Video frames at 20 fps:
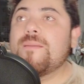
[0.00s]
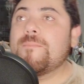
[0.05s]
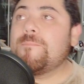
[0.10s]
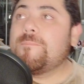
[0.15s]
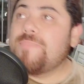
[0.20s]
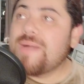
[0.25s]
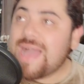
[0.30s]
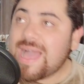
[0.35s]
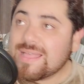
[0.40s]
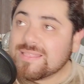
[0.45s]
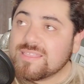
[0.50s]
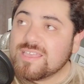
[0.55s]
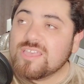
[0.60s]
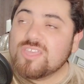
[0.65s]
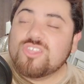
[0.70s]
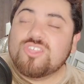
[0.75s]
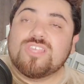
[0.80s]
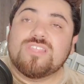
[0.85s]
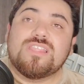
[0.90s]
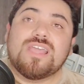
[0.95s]
but
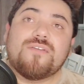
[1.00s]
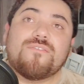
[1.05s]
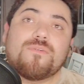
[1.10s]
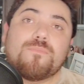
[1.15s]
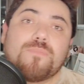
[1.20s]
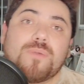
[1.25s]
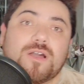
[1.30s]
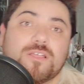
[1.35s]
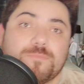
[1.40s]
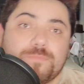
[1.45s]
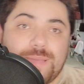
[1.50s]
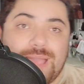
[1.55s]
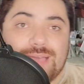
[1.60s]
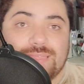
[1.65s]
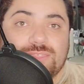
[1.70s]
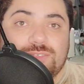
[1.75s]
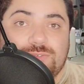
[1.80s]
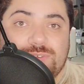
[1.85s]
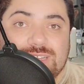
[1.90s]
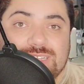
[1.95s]
she never bought
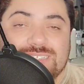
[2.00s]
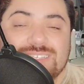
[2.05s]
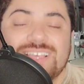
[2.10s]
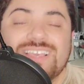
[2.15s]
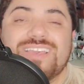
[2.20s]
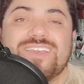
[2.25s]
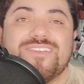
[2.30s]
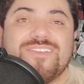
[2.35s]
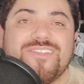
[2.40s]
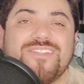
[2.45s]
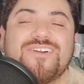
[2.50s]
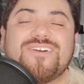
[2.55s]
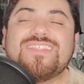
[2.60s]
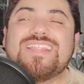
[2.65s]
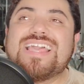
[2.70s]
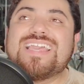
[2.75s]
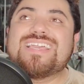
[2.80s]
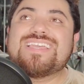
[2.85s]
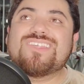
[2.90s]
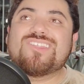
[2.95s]
batteries. You know,
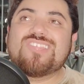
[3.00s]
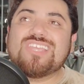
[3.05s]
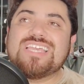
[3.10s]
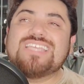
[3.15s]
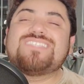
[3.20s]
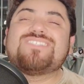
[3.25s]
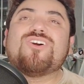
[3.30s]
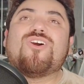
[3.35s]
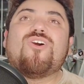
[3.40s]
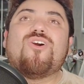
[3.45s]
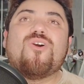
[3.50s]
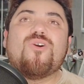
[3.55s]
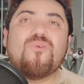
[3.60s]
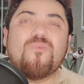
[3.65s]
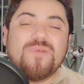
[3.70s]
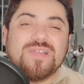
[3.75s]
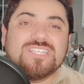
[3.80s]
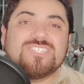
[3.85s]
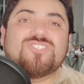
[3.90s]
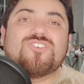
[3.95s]
like, it's
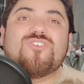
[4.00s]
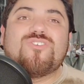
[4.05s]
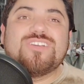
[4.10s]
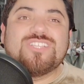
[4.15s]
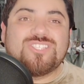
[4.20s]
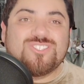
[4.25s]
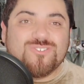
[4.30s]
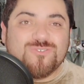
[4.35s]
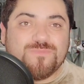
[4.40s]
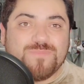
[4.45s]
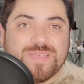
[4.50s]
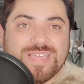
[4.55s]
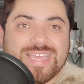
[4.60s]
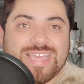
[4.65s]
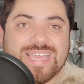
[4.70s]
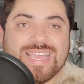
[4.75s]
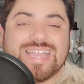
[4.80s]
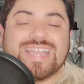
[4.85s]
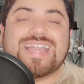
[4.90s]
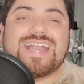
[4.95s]
always going to
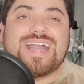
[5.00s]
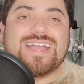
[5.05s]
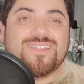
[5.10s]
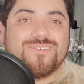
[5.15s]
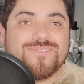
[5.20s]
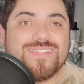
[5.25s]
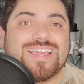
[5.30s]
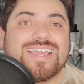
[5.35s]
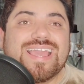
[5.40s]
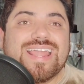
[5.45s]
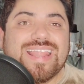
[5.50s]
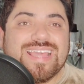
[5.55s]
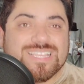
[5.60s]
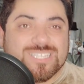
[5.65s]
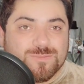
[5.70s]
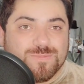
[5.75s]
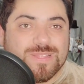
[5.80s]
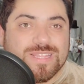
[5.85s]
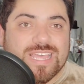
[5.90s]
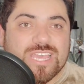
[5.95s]
be kind of like an
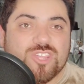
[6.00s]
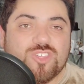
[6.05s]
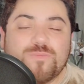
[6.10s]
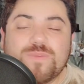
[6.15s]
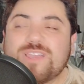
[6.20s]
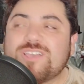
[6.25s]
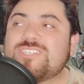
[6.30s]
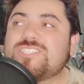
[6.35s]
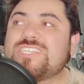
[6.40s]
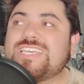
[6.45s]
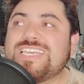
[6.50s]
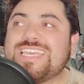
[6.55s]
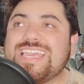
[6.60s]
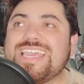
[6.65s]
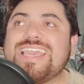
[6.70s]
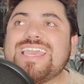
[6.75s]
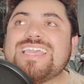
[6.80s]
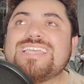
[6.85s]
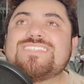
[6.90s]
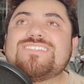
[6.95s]
explanation, because
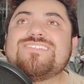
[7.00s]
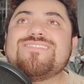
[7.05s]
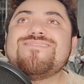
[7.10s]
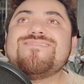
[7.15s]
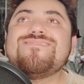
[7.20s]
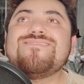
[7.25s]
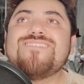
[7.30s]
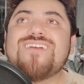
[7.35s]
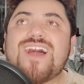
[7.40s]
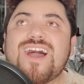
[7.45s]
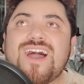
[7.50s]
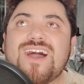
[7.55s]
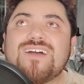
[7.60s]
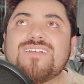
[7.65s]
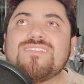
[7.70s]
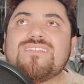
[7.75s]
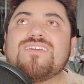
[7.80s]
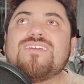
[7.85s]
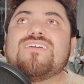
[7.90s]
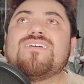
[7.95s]
he is
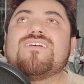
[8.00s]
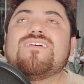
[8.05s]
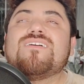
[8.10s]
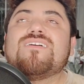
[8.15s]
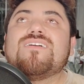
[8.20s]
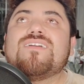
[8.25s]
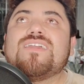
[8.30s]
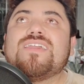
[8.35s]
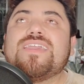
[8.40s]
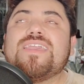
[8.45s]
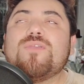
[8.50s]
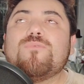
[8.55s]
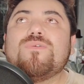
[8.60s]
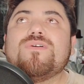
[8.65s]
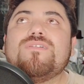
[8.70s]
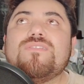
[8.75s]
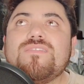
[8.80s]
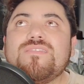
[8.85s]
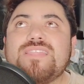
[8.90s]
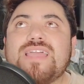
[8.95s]
not, he
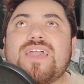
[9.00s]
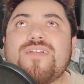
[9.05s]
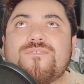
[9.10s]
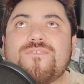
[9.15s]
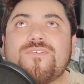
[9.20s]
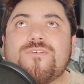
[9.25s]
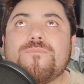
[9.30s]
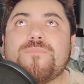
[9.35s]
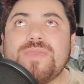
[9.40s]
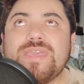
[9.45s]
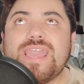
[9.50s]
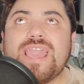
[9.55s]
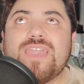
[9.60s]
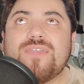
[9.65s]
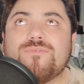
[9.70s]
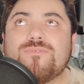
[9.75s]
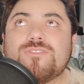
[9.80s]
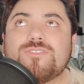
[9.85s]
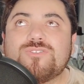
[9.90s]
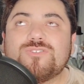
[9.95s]
will never be
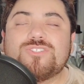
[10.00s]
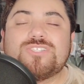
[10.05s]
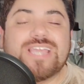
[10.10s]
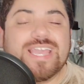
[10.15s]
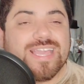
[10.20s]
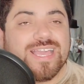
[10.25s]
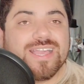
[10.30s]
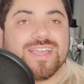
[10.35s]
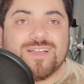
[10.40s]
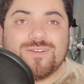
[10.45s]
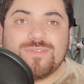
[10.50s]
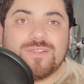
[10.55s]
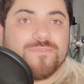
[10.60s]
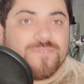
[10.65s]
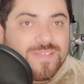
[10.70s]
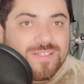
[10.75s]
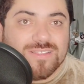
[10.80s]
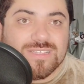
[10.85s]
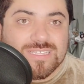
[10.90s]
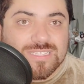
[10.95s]
able to take
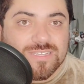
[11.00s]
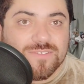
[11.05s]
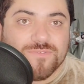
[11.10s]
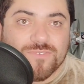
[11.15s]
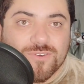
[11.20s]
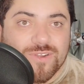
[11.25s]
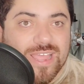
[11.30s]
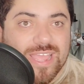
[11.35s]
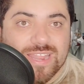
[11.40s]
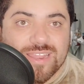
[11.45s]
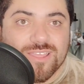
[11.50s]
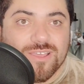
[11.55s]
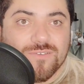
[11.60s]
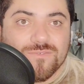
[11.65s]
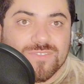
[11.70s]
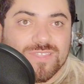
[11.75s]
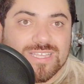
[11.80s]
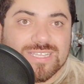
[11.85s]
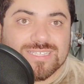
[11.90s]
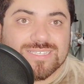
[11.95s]
accountability for any
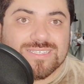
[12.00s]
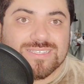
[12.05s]
of this,